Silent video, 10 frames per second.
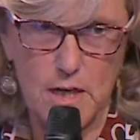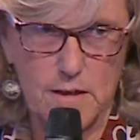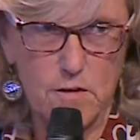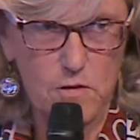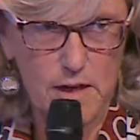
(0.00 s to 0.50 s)

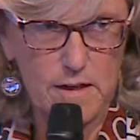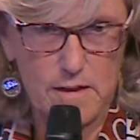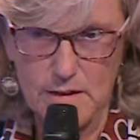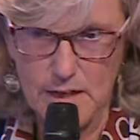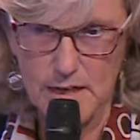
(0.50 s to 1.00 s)
and online
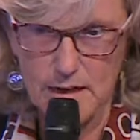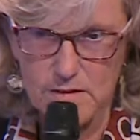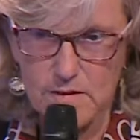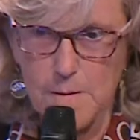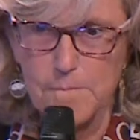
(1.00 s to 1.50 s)

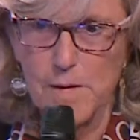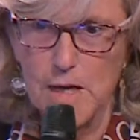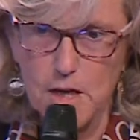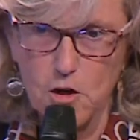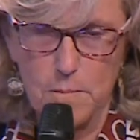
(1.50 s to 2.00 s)
retailers,
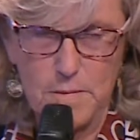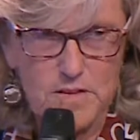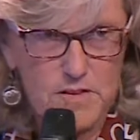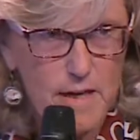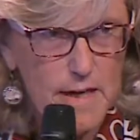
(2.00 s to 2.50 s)

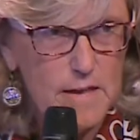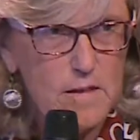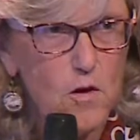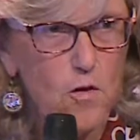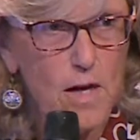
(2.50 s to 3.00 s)
e-commerce
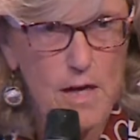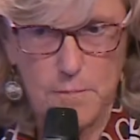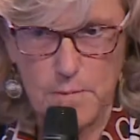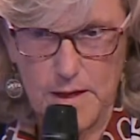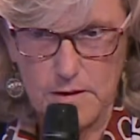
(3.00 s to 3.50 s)
site, online
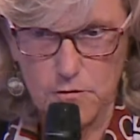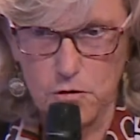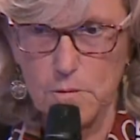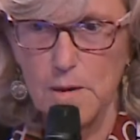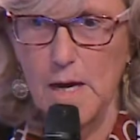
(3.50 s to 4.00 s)

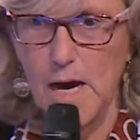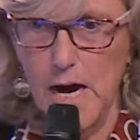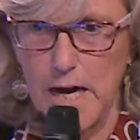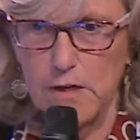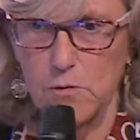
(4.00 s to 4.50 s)
platform,
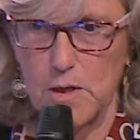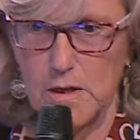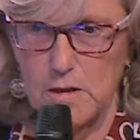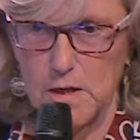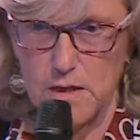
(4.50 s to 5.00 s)

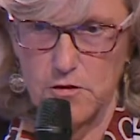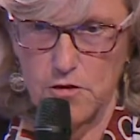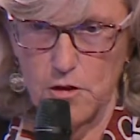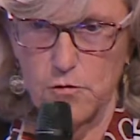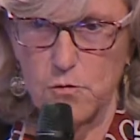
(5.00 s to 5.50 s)
hardware and
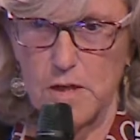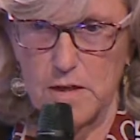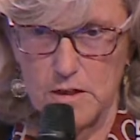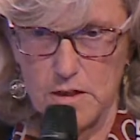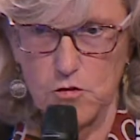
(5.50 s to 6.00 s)
software
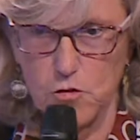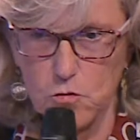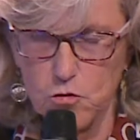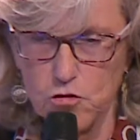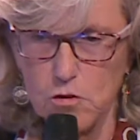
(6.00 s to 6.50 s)
reading
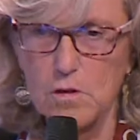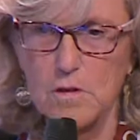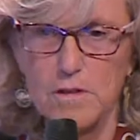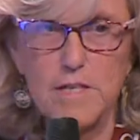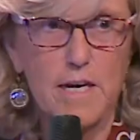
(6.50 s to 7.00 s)
solution,
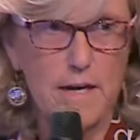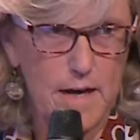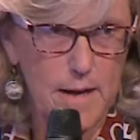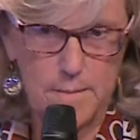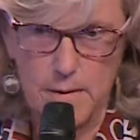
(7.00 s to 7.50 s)

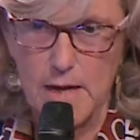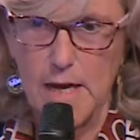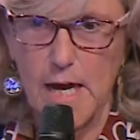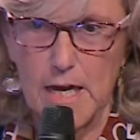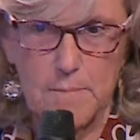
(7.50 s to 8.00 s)
DRM,
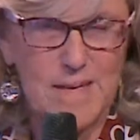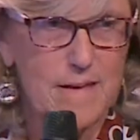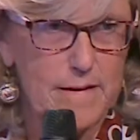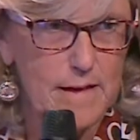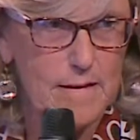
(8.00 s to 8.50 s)
and
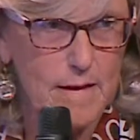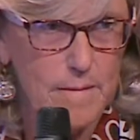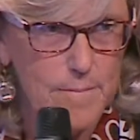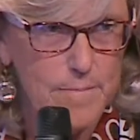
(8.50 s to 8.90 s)
metadata.